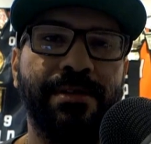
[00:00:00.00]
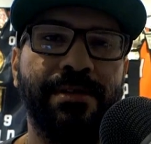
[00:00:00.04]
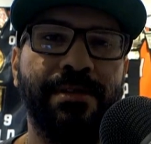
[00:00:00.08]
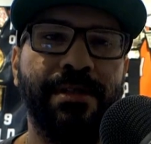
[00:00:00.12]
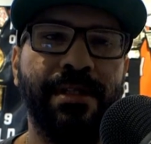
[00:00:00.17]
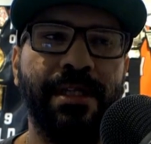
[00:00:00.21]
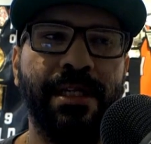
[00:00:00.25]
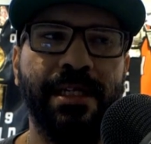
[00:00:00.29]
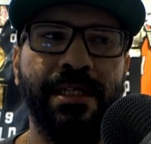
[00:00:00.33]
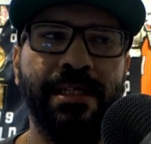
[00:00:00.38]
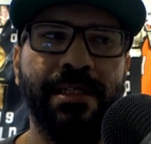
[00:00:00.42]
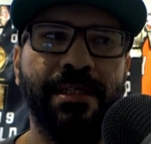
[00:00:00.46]

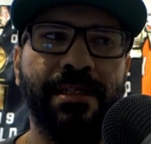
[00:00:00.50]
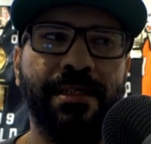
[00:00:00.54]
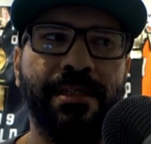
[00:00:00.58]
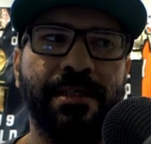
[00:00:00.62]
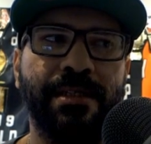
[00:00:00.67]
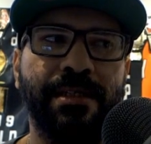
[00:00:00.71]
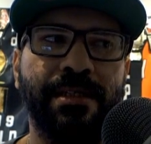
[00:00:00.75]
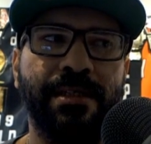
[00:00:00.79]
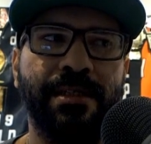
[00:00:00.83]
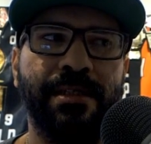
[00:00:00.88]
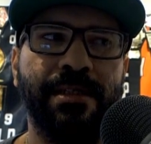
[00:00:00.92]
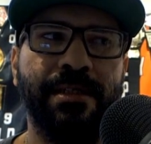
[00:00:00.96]
Like,
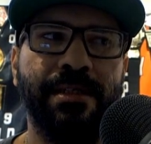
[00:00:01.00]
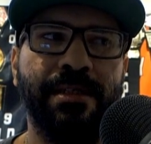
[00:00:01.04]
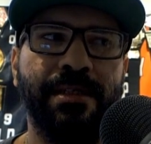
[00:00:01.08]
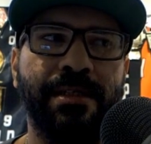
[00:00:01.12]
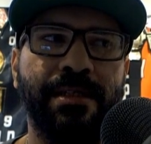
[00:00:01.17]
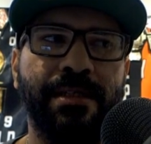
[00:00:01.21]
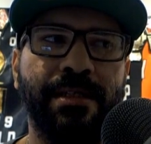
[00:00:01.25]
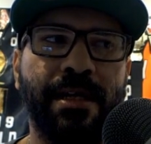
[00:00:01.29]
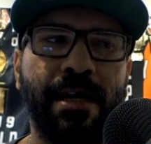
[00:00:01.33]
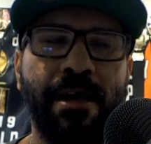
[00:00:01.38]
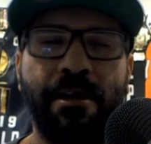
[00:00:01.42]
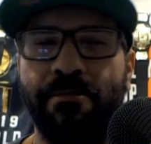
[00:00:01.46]

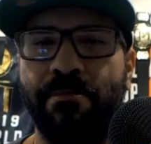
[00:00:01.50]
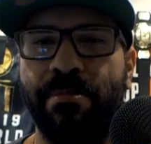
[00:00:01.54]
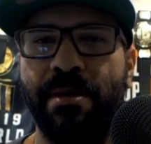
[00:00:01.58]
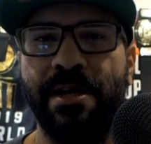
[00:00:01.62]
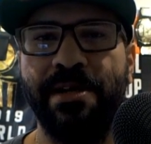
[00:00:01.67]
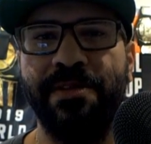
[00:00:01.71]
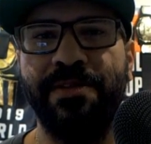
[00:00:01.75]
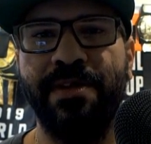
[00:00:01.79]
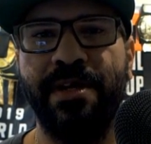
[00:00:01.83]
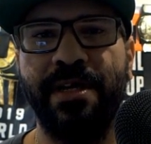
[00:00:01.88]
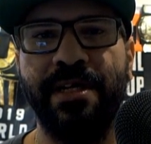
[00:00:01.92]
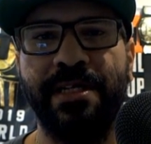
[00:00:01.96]
everybody
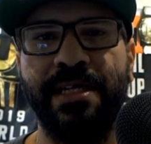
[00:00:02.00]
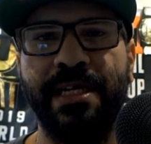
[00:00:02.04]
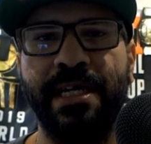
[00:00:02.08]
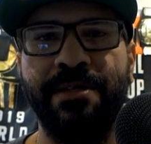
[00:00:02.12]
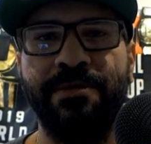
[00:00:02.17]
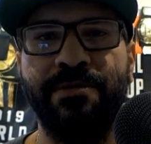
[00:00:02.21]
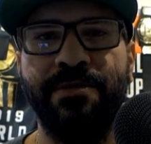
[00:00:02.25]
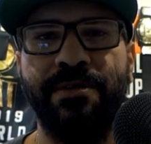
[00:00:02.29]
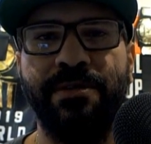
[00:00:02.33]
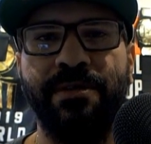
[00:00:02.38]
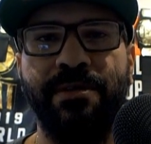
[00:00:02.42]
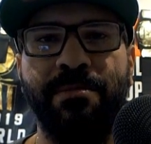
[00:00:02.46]
thought
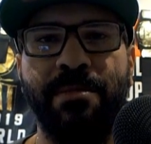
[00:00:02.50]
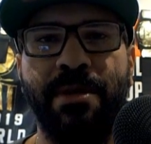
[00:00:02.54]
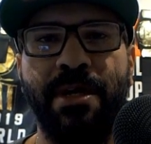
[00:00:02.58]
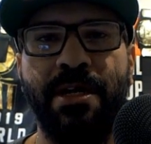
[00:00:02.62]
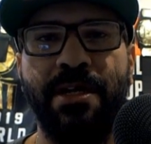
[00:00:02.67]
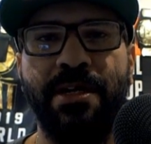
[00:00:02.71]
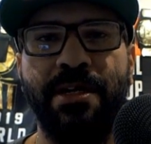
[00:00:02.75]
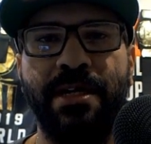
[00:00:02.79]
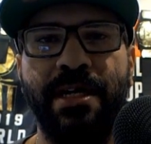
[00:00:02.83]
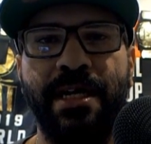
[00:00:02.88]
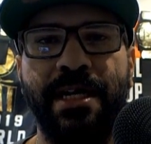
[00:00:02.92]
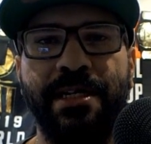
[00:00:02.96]
Kendrick
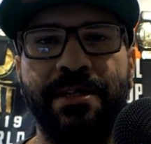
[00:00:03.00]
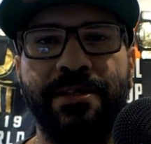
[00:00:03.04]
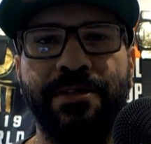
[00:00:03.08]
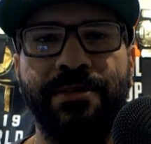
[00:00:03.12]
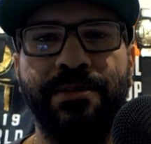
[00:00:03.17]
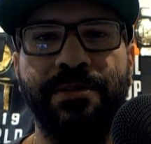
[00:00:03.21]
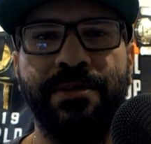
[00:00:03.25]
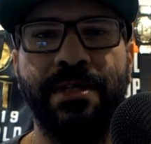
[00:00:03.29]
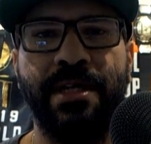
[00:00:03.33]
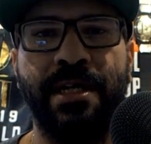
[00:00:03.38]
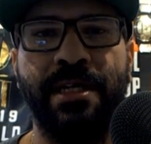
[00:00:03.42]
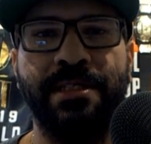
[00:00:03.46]
Lamar had a
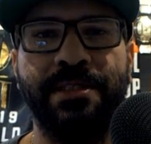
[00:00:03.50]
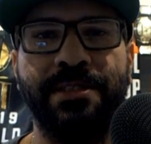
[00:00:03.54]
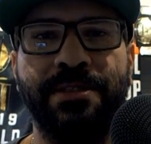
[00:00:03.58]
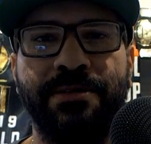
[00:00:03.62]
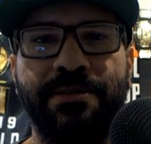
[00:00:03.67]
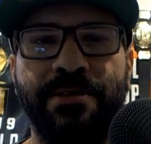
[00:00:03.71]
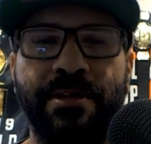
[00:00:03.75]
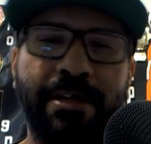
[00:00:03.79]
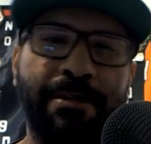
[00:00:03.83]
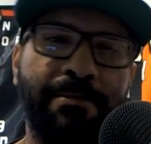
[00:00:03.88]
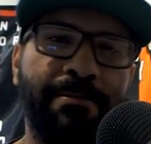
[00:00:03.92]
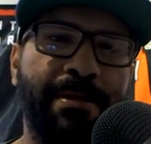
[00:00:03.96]
good
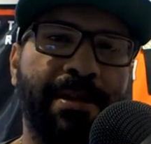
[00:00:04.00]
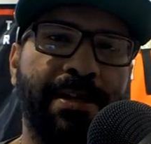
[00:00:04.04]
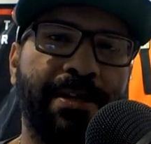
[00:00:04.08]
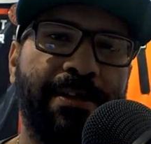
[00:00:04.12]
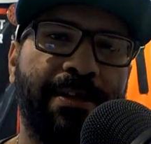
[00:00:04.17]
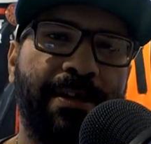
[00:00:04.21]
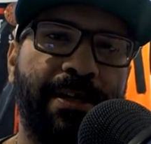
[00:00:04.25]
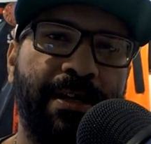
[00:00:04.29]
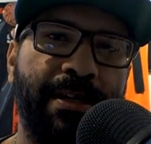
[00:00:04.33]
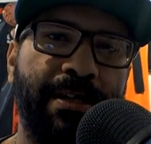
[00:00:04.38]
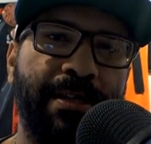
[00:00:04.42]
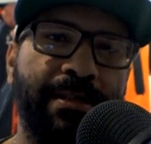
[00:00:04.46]
concert. Everybody
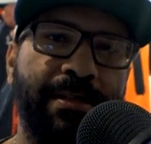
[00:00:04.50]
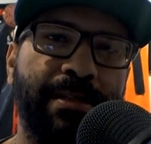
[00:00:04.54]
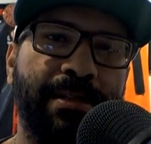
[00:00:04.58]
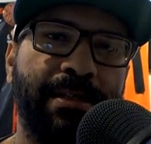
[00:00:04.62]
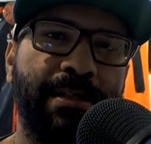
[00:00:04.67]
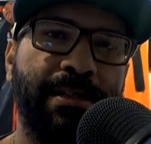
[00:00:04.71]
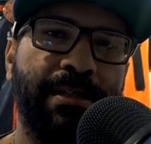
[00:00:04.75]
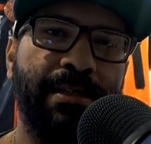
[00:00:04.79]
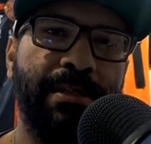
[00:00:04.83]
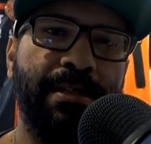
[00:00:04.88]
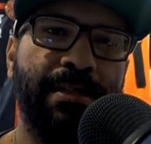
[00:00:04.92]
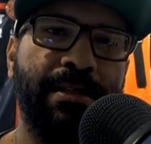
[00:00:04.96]
thought
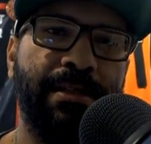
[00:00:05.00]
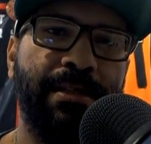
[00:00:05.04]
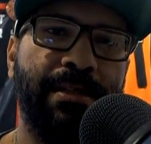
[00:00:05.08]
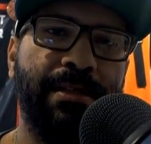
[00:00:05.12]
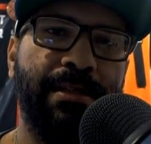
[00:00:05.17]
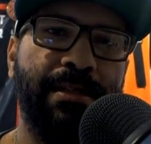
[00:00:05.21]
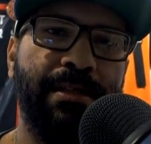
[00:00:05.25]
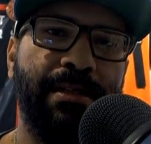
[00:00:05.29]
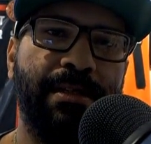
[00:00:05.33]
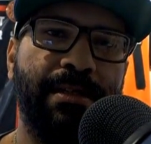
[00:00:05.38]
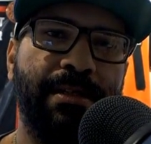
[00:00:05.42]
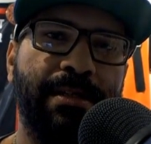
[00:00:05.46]

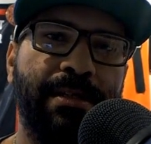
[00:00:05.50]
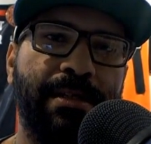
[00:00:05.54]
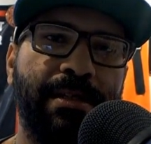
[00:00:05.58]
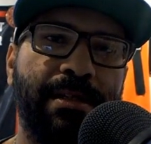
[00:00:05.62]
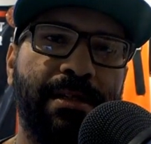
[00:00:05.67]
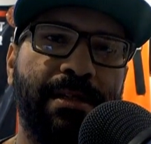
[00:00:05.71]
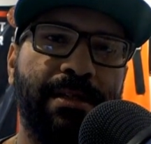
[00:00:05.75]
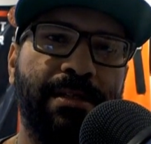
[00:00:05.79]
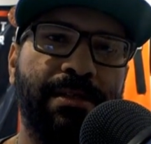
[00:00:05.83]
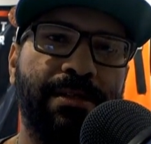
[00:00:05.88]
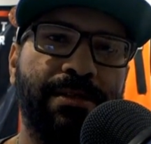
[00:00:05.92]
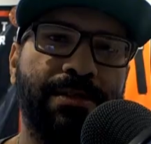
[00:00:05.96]

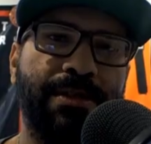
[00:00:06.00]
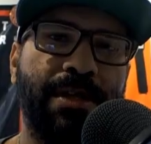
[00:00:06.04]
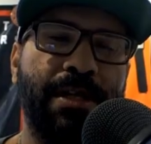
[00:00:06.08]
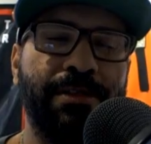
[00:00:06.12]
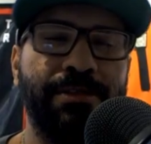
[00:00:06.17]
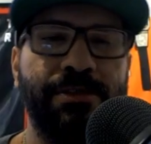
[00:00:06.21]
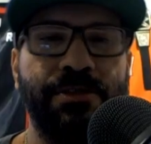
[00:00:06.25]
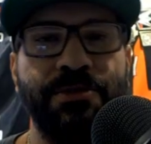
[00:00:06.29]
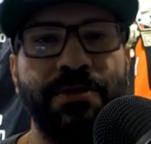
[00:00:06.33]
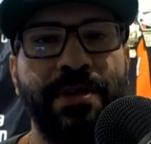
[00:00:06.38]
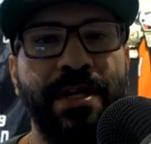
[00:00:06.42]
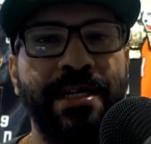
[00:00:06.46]

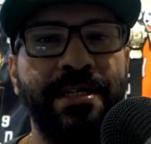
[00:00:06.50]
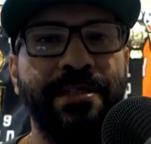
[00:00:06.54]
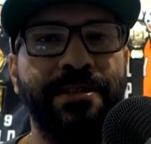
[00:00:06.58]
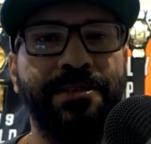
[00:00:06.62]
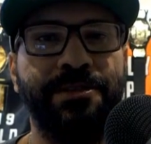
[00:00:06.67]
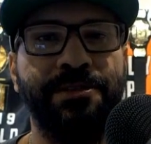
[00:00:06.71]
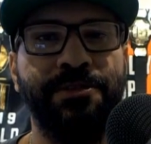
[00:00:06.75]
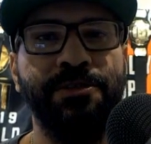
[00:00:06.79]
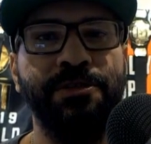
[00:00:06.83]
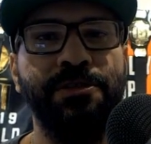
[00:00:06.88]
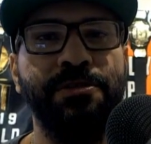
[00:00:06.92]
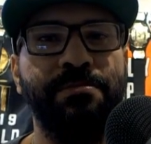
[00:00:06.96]
Dr. Dre and
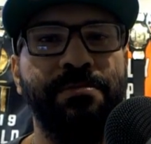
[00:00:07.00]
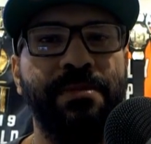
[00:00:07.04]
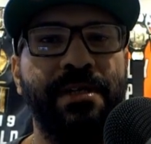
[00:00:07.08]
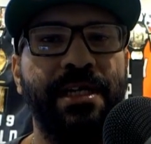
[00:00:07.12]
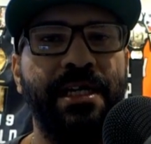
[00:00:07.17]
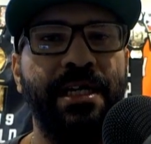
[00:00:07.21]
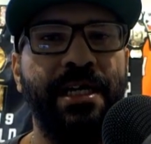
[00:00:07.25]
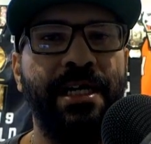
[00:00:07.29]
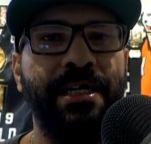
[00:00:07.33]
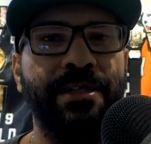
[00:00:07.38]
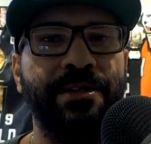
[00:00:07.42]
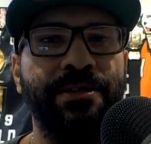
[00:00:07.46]
Snoop
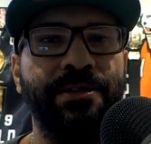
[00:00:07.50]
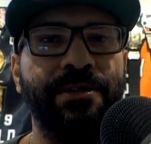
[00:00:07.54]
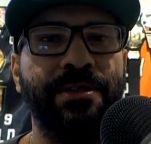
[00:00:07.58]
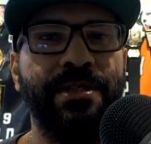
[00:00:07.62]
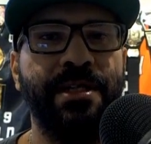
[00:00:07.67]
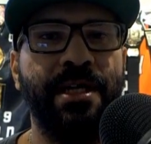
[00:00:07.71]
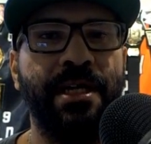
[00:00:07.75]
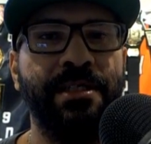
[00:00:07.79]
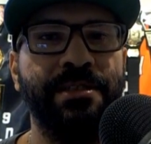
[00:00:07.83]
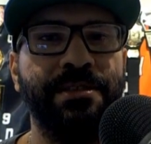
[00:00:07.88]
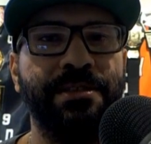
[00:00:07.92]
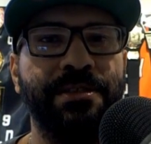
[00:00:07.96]
had a good
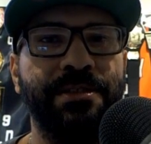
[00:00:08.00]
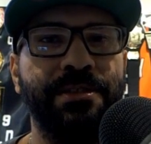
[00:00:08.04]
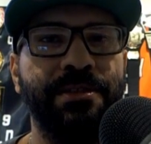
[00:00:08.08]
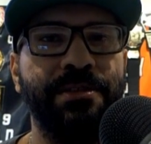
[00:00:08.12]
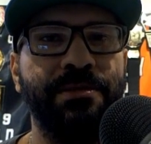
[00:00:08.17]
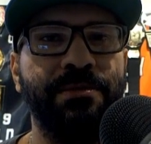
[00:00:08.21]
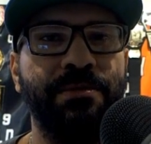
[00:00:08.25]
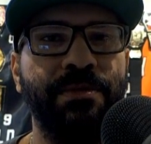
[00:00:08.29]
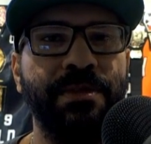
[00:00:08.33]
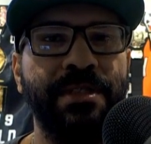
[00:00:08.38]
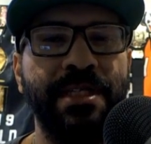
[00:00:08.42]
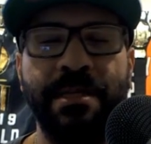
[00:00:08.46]
concert
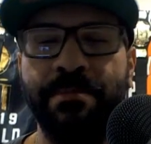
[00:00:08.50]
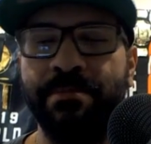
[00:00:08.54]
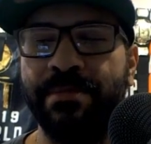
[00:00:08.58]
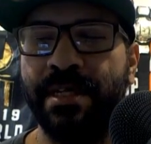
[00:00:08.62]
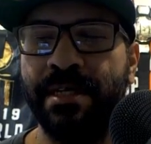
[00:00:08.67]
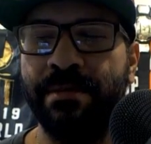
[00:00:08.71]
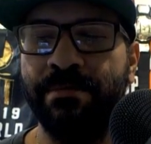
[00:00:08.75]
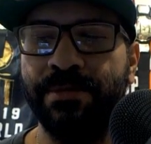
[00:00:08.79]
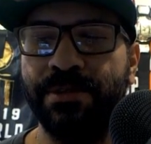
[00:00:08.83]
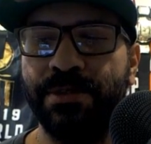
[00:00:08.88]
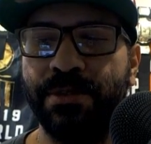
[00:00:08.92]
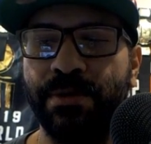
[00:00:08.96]
with
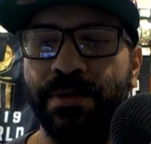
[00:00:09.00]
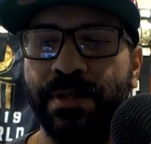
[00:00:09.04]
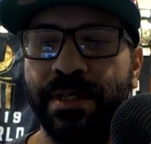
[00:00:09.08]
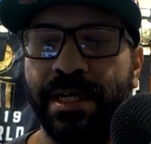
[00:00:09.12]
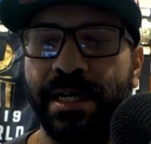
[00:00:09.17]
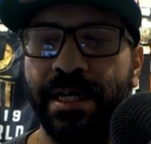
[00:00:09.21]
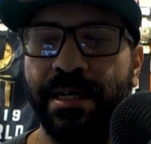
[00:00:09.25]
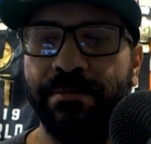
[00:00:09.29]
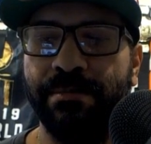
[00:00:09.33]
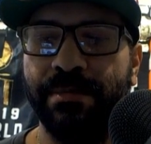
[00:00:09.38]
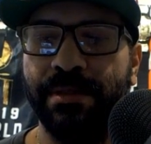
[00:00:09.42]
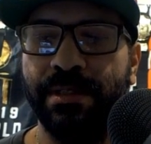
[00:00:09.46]
Eminem showing
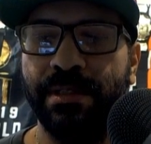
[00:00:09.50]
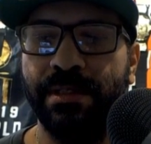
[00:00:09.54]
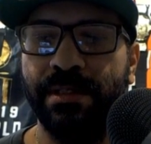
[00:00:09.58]
up.